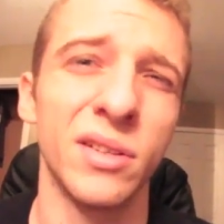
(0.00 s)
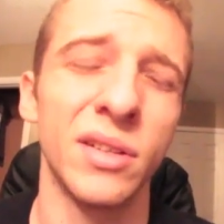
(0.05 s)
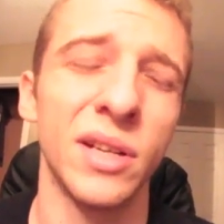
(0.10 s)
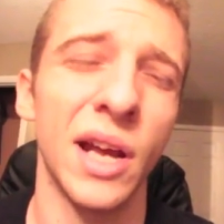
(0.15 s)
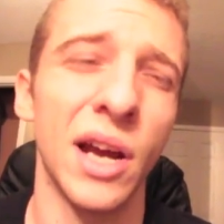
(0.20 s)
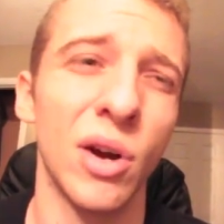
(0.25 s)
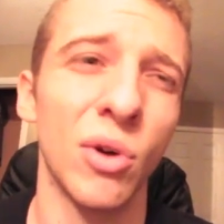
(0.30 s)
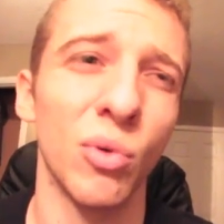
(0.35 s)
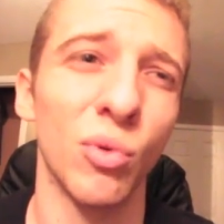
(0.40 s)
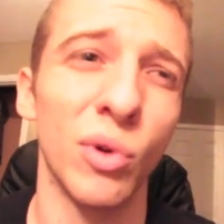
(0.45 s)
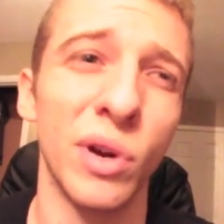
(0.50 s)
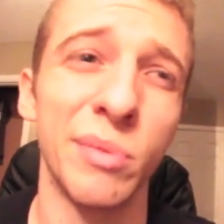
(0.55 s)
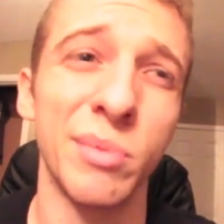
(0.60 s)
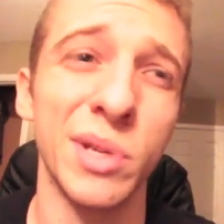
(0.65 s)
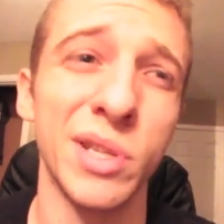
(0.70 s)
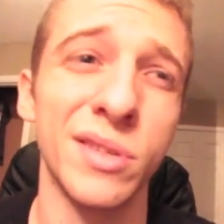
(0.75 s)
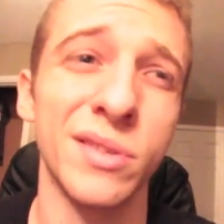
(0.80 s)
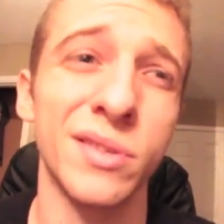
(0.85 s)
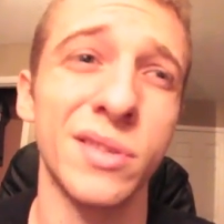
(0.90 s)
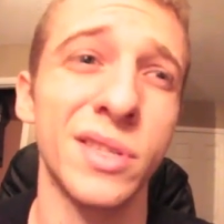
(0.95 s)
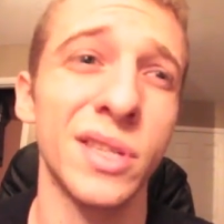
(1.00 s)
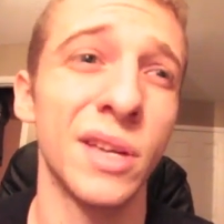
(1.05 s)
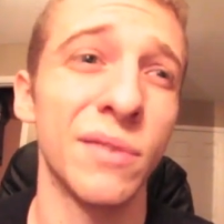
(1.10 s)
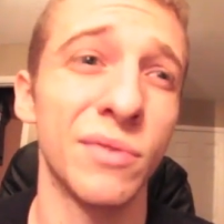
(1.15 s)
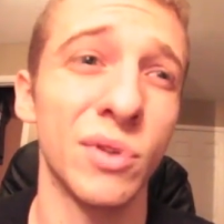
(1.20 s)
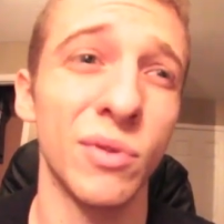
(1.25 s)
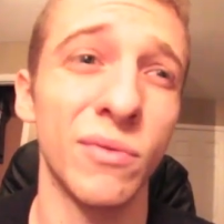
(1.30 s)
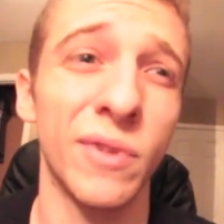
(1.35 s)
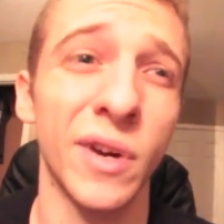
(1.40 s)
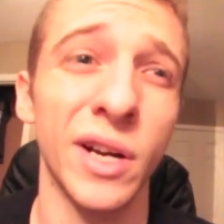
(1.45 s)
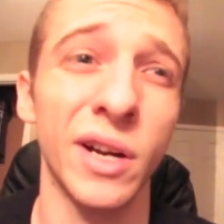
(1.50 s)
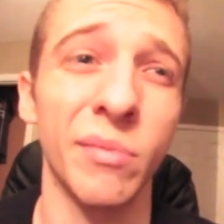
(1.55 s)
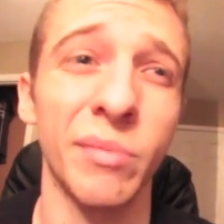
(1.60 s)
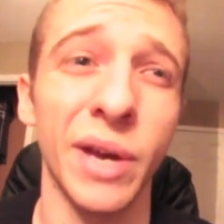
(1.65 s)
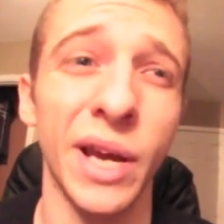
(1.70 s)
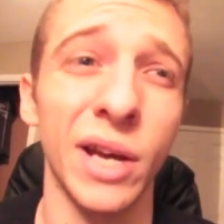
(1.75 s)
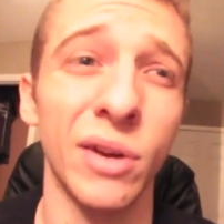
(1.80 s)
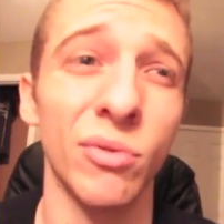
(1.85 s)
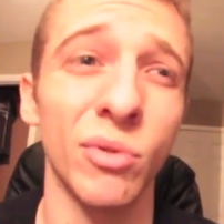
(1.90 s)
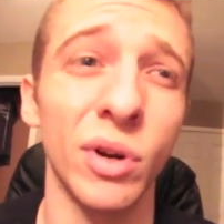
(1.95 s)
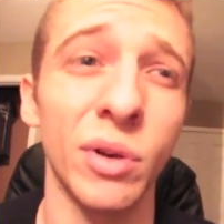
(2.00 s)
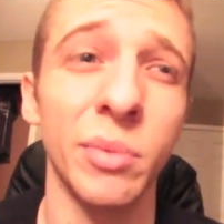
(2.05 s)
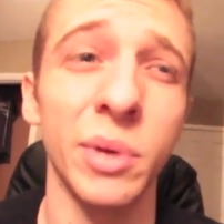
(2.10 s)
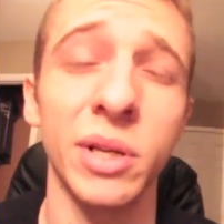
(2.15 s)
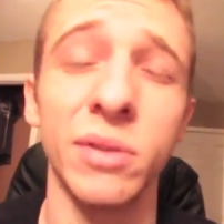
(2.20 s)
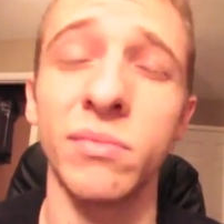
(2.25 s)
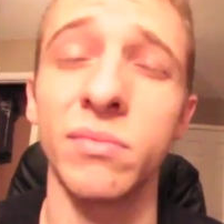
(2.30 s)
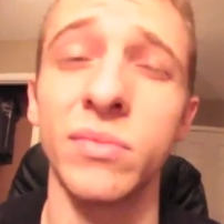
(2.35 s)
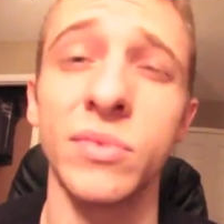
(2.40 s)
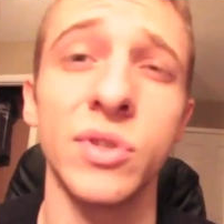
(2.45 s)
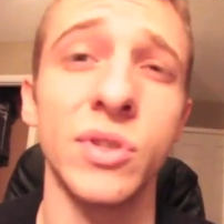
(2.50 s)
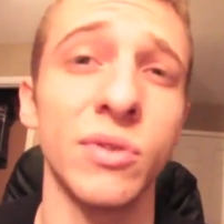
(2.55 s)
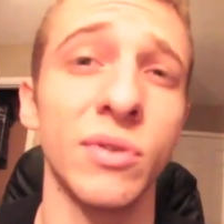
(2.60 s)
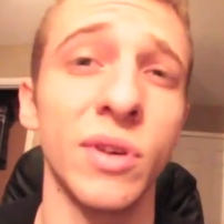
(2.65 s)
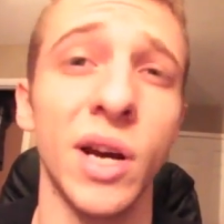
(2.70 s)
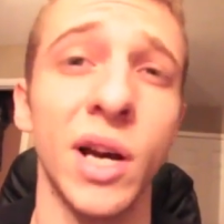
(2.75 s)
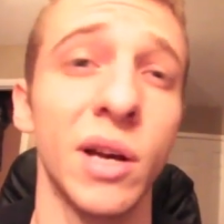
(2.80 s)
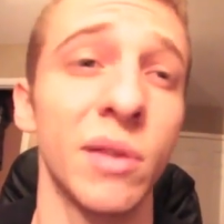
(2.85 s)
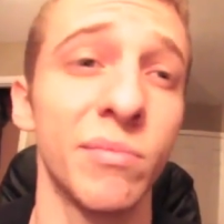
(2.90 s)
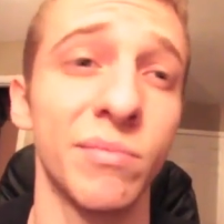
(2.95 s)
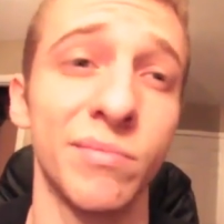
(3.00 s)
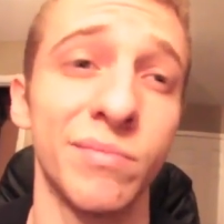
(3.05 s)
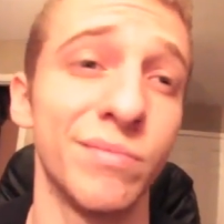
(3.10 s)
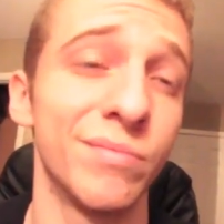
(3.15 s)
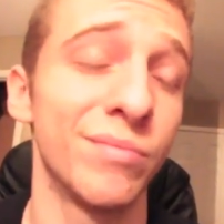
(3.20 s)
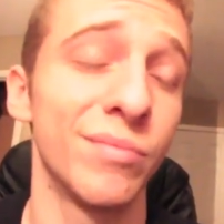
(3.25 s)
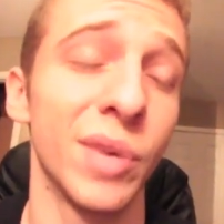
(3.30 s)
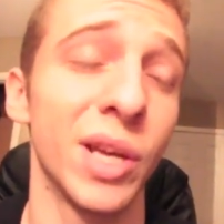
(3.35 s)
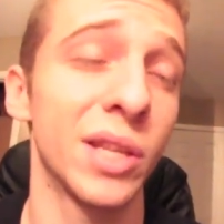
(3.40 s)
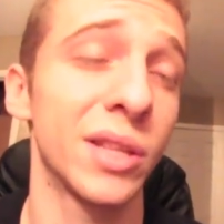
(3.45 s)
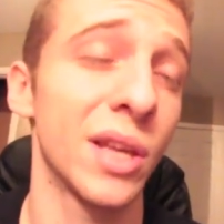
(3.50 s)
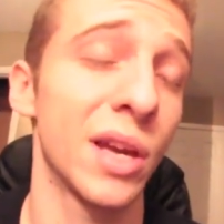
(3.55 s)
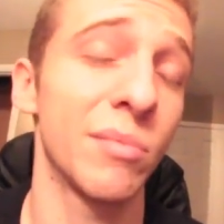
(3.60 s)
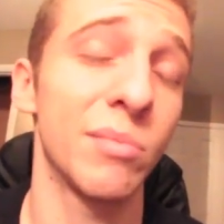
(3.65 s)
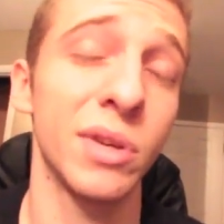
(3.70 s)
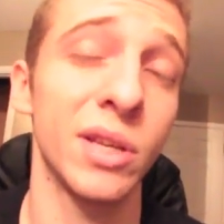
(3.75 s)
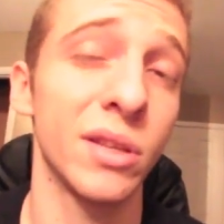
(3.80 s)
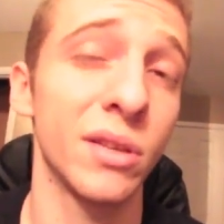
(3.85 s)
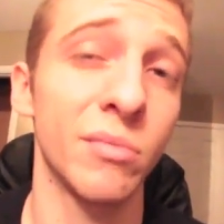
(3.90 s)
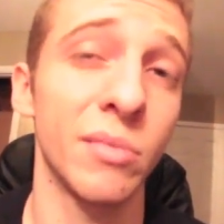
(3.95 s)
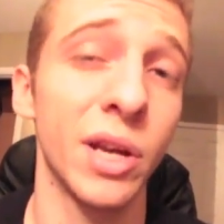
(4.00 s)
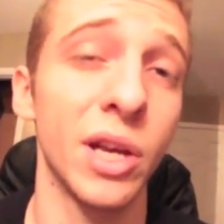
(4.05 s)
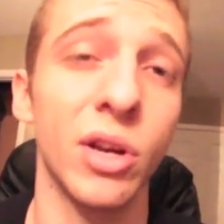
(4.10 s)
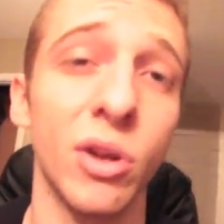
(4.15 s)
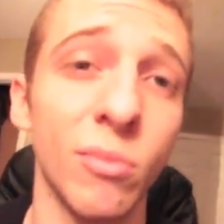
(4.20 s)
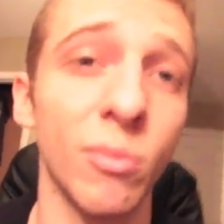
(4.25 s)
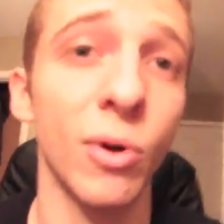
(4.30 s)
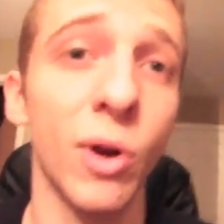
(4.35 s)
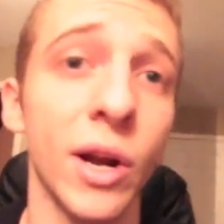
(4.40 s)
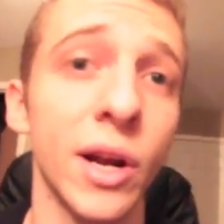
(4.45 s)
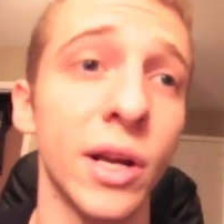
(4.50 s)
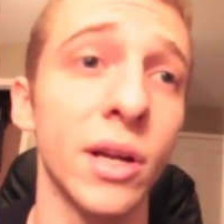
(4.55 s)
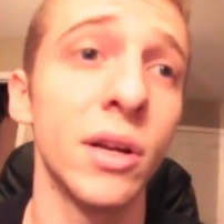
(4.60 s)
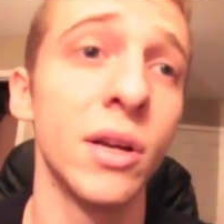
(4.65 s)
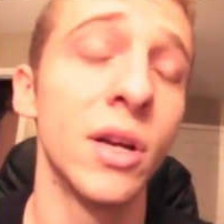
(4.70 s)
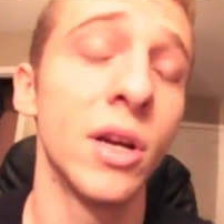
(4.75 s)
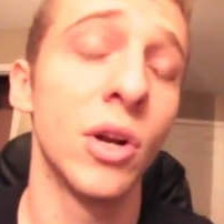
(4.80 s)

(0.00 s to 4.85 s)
Now ribbons, if you find a bad ribbon, do not make that be the make or break.